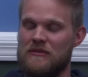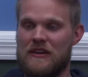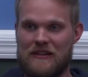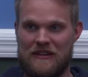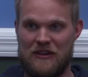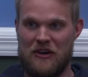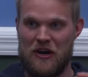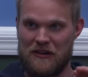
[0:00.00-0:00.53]
like
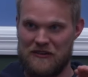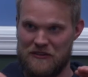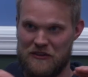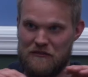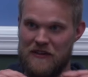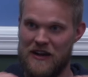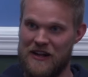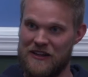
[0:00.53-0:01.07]
not
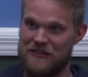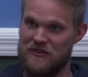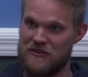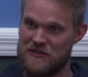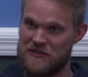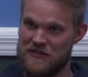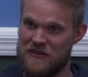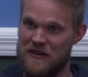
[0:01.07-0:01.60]
your
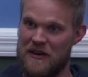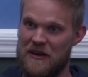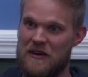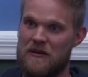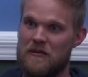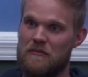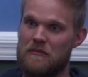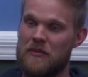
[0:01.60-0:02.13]
values,
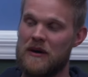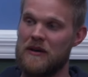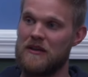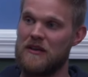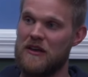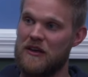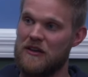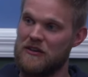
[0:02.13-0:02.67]
but
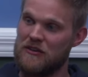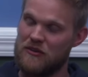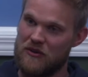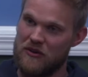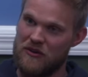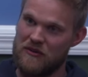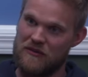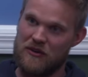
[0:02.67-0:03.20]

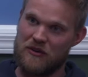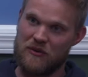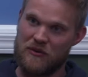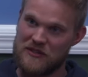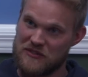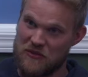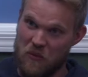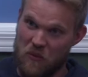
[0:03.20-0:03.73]
you always